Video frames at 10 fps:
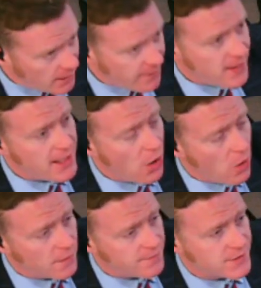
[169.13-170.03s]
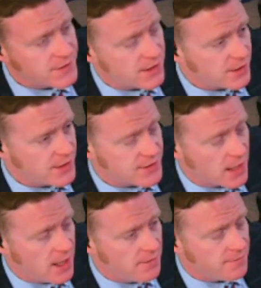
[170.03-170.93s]
And then all of the
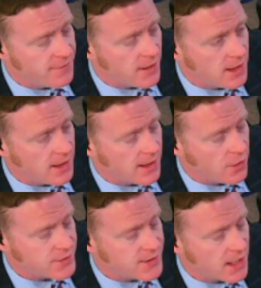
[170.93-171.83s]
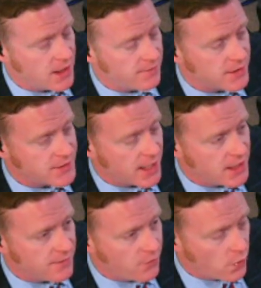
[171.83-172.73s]
series of consecutive
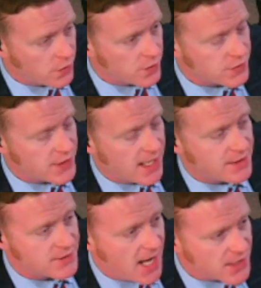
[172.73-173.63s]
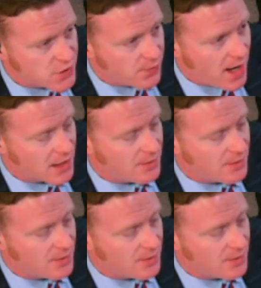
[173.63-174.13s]
executive orders and disaster